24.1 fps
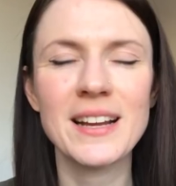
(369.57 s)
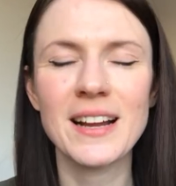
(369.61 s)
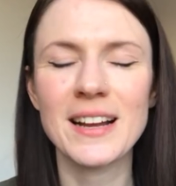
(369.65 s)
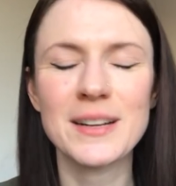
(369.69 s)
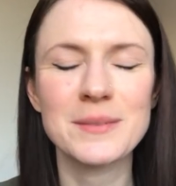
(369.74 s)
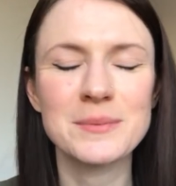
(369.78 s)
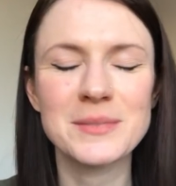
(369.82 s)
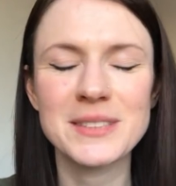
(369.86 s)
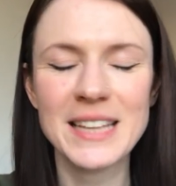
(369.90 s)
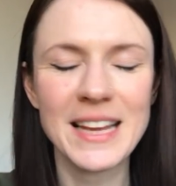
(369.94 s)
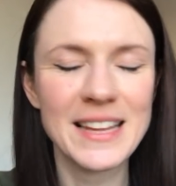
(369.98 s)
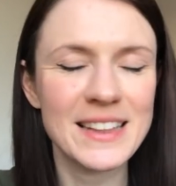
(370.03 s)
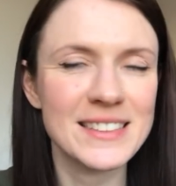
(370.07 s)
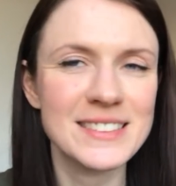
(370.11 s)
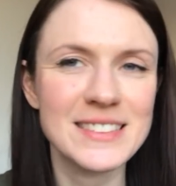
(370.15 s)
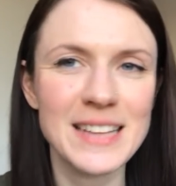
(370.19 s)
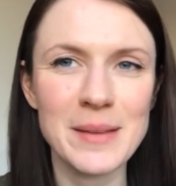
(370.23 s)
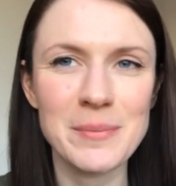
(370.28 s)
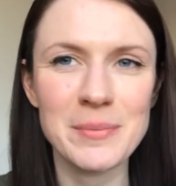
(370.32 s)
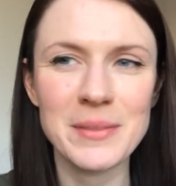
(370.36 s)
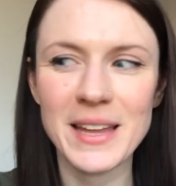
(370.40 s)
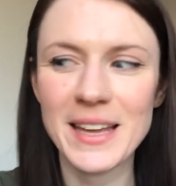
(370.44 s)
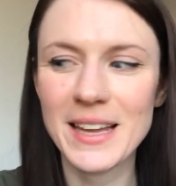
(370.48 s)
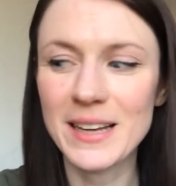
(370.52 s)
Like I'm saying the
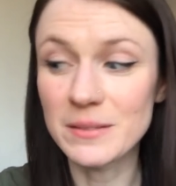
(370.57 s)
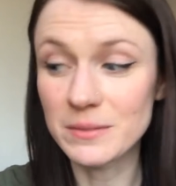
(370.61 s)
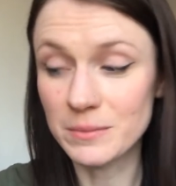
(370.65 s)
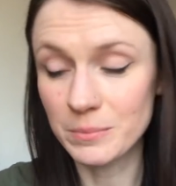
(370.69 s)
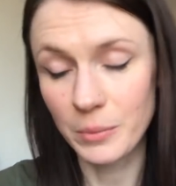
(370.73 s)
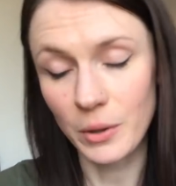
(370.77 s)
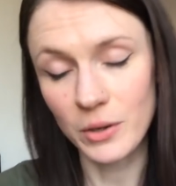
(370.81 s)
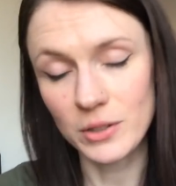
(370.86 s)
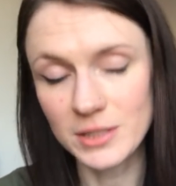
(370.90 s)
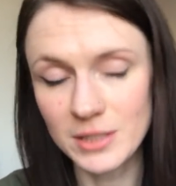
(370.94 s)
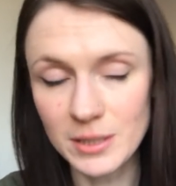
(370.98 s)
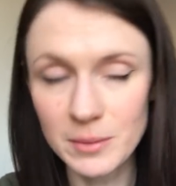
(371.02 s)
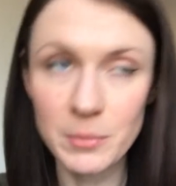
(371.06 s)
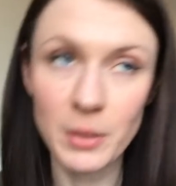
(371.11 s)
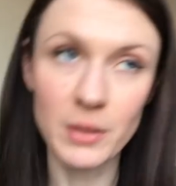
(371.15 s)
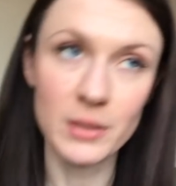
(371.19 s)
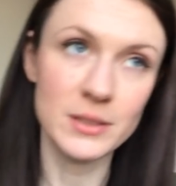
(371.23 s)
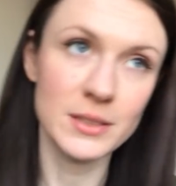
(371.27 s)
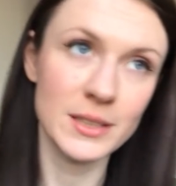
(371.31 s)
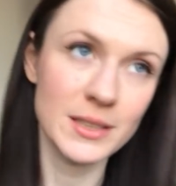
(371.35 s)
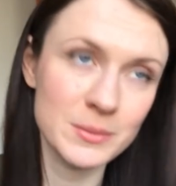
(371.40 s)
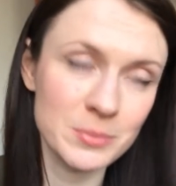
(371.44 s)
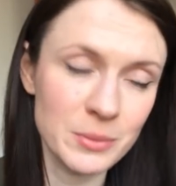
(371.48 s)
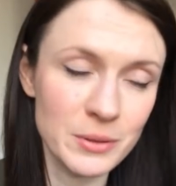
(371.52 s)
same thing, policy and
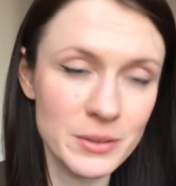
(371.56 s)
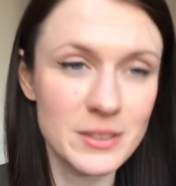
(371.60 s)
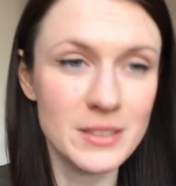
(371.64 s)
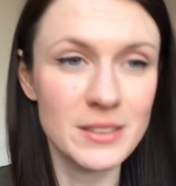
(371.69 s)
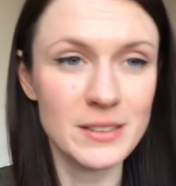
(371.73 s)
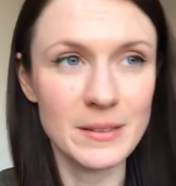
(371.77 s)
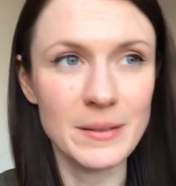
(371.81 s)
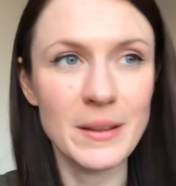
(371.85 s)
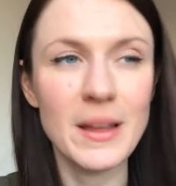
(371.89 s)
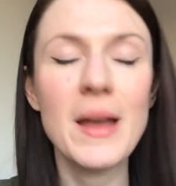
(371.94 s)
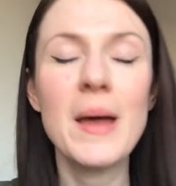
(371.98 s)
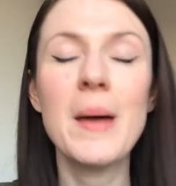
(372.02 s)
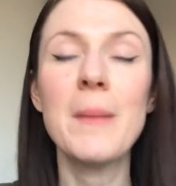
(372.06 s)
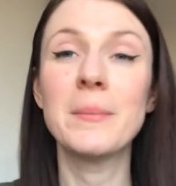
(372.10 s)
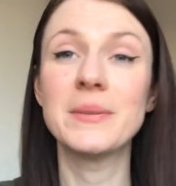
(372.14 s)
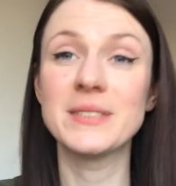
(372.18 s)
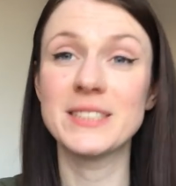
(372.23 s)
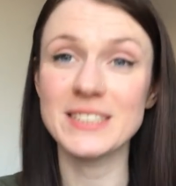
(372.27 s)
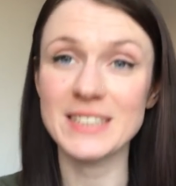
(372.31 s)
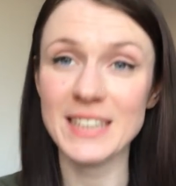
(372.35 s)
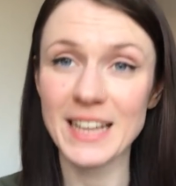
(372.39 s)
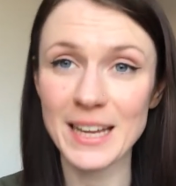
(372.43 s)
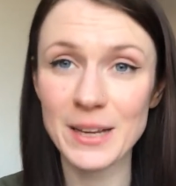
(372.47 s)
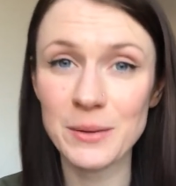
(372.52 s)
politics, But
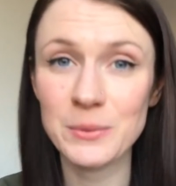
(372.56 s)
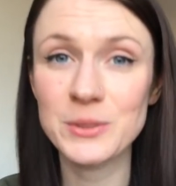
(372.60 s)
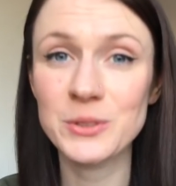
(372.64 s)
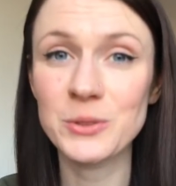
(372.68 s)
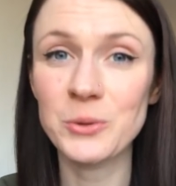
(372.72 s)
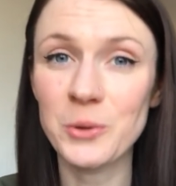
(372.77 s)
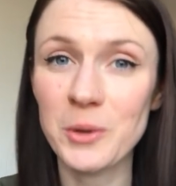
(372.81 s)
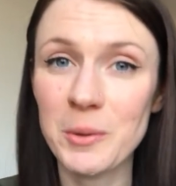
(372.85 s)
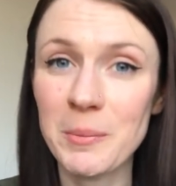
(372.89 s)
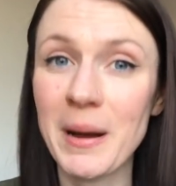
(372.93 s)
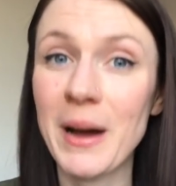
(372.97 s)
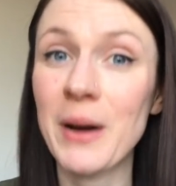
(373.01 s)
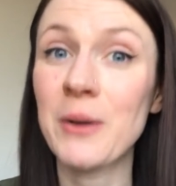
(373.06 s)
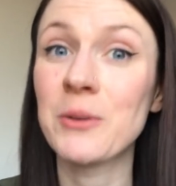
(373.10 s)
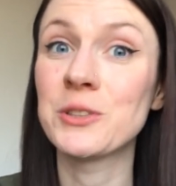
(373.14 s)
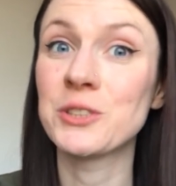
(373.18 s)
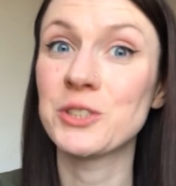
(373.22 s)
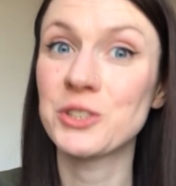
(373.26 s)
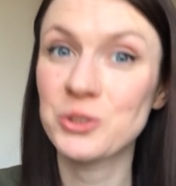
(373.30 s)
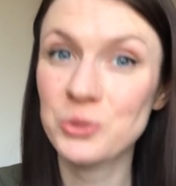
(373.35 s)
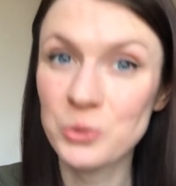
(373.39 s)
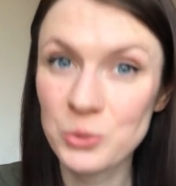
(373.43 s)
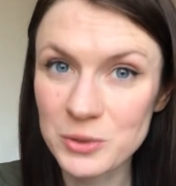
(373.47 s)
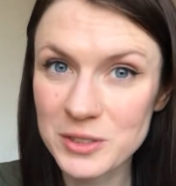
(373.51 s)
today it was all about
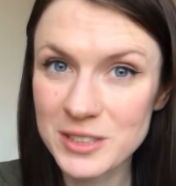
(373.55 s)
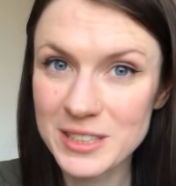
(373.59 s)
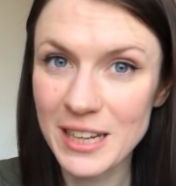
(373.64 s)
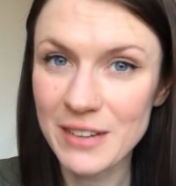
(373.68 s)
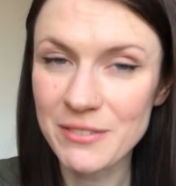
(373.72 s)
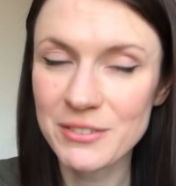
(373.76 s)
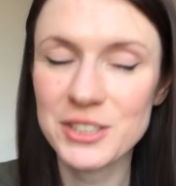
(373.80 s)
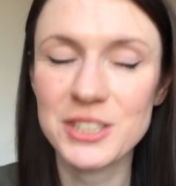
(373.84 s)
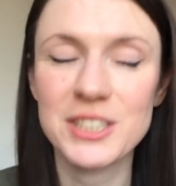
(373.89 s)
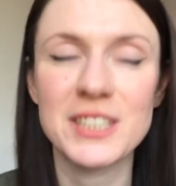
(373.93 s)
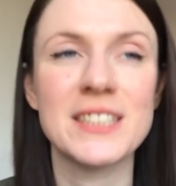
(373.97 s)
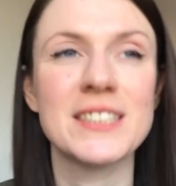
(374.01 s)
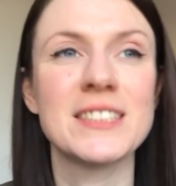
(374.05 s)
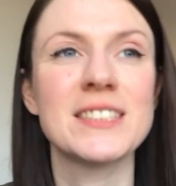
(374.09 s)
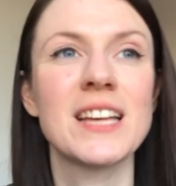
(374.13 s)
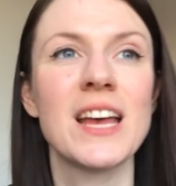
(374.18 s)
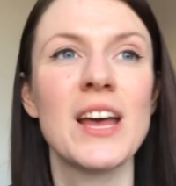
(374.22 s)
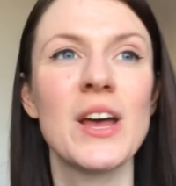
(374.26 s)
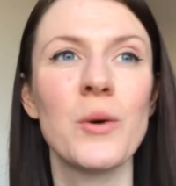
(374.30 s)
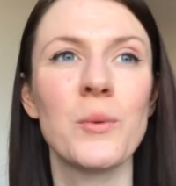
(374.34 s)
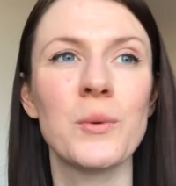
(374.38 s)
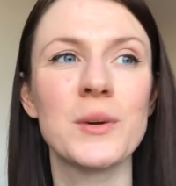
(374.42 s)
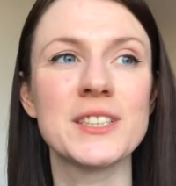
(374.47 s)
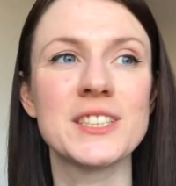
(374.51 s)
short staffages,
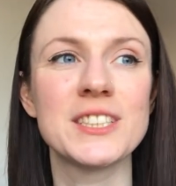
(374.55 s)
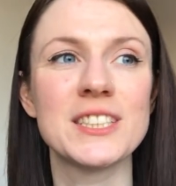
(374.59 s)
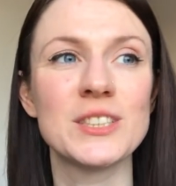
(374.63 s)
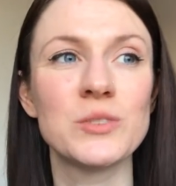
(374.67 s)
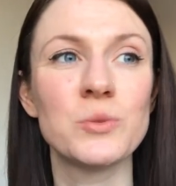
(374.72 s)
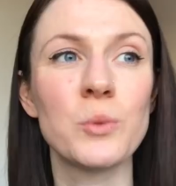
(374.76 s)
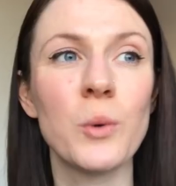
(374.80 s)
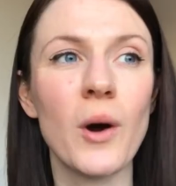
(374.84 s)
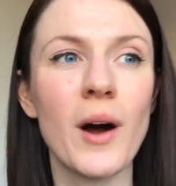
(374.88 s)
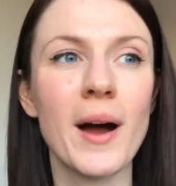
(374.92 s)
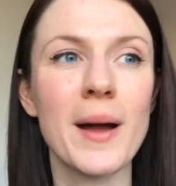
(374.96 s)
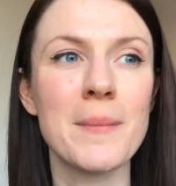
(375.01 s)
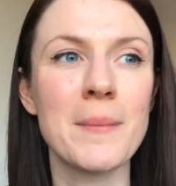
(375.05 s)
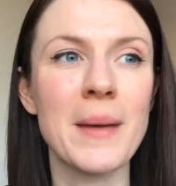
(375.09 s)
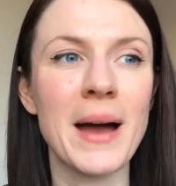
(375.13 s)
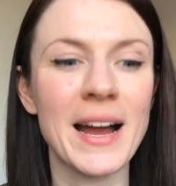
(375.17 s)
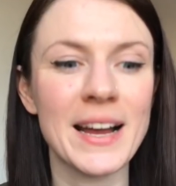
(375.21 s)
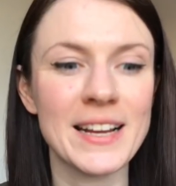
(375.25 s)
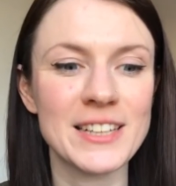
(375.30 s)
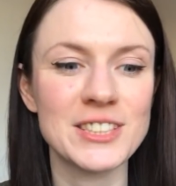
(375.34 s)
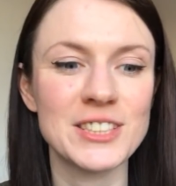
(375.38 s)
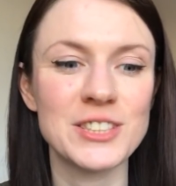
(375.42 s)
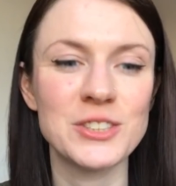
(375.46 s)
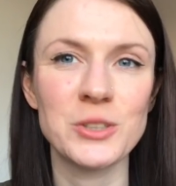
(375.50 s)
which is what I'm
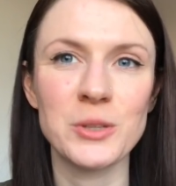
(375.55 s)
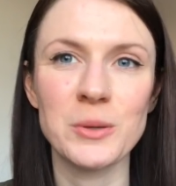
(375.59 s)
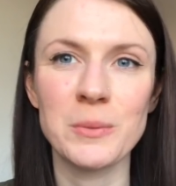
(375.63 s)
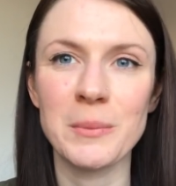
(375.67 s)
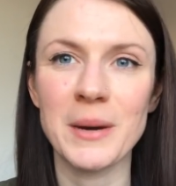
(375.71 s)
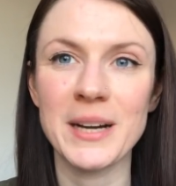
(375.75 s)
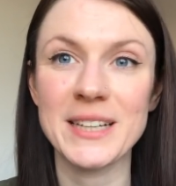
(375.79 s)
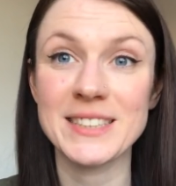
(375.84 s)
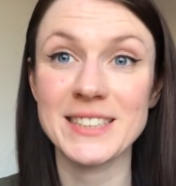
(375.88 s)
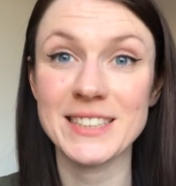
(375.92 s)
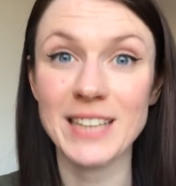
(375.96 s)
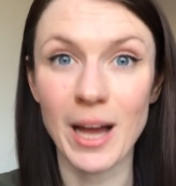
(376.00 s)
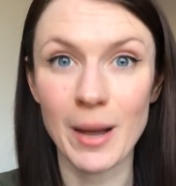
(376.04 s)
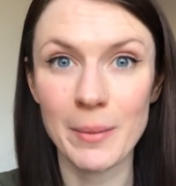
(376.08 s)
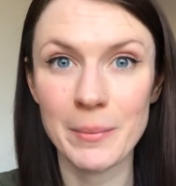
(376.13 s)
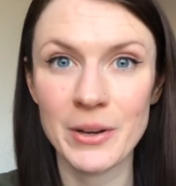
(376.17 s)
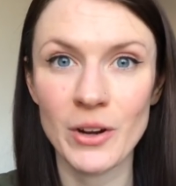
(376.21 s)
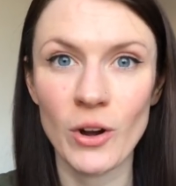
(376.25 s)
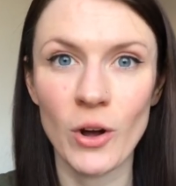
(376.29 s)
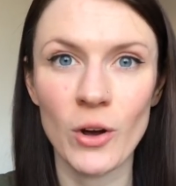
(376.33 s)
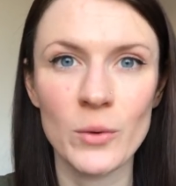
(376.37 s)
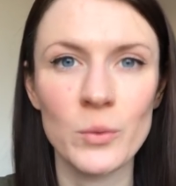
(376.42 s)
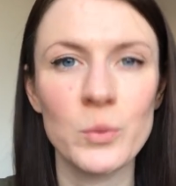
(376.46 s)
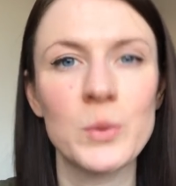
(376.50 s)
actually doing my
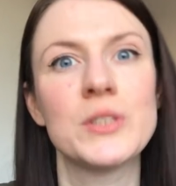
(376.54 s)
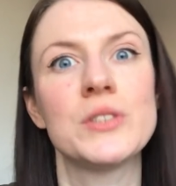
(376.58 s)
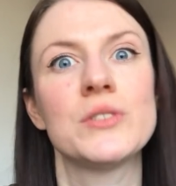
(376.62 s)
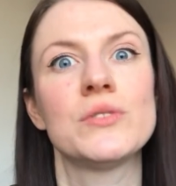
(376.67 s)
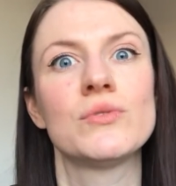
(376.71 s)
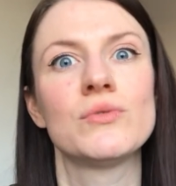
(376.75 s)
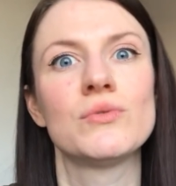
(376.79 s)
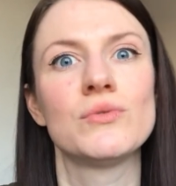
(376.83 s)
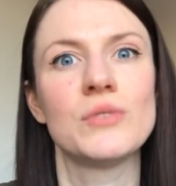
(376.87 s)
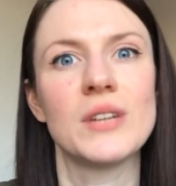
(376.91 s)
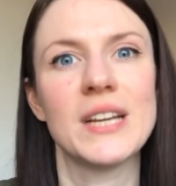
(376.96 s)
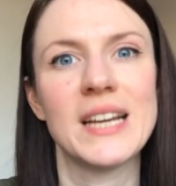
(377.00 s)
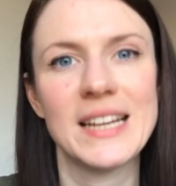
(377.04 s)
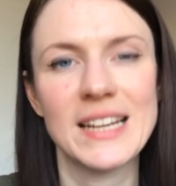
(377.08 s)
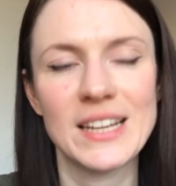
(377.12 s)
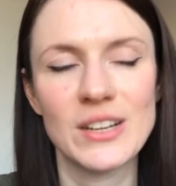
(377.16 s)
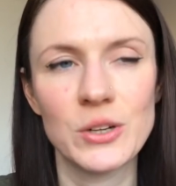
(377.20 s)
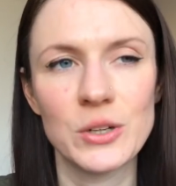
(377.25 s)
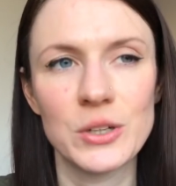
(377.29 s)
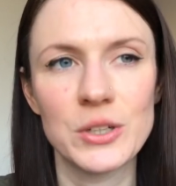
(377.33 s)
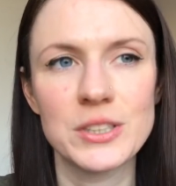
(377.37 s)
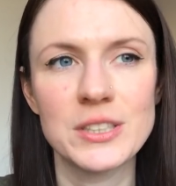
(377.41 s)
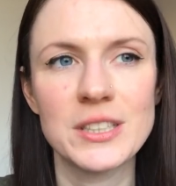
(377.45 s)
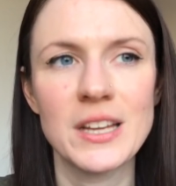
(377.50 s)
assignment on, which is really
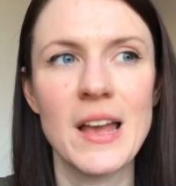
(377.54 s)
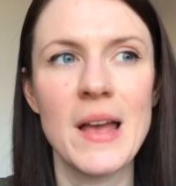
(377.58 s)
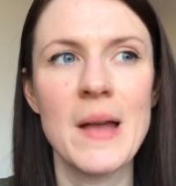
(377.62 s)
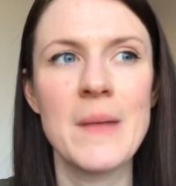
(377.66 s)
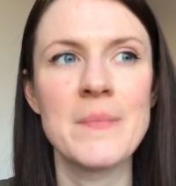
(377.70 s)
good.